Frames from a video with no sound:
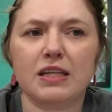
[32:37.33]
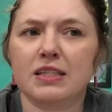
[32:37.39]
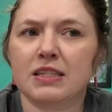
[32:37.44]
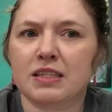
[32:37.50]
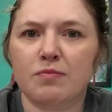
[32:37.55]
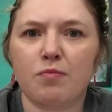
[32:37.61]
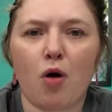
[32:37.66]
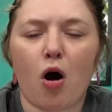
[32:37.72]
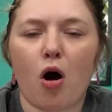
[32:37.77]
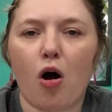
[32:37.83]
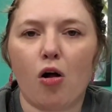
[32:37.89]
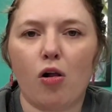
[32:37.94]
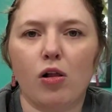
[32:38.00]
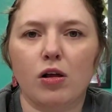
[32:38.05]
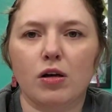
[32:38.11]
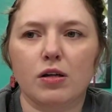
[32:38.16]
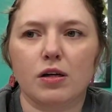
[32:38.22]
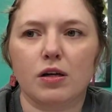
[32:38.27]

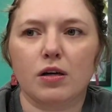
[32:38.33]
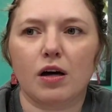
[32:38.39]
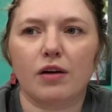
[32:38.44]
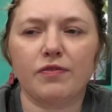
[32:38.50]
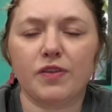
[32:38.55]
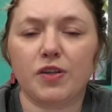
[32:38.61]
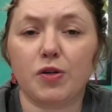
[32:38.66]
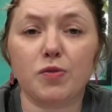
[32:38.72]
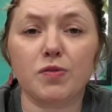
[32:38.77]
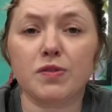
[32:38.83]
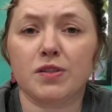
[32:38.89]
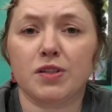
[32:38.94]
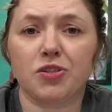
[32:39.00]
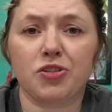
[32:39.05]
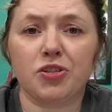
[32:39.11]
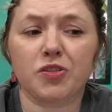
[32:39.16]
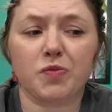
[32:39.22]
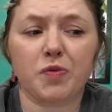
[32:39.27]
a few
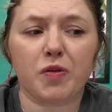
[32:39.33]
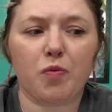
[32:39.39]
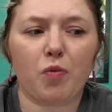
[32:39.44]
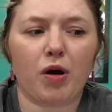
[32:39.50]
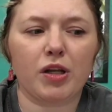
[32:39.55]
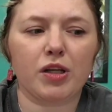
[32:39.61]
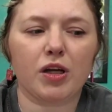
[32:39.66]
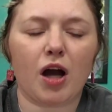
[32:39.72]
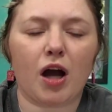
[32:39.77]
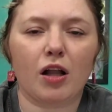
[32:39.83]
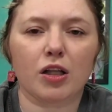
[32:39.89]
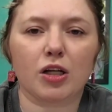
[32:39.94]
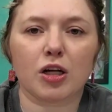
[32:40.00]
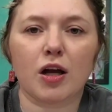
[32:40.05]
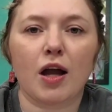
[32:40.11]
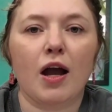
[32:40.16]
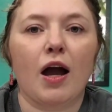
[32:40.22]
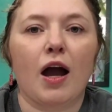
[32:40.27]
stitches with one
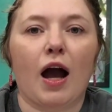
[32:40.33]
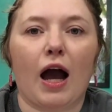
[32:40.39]
color,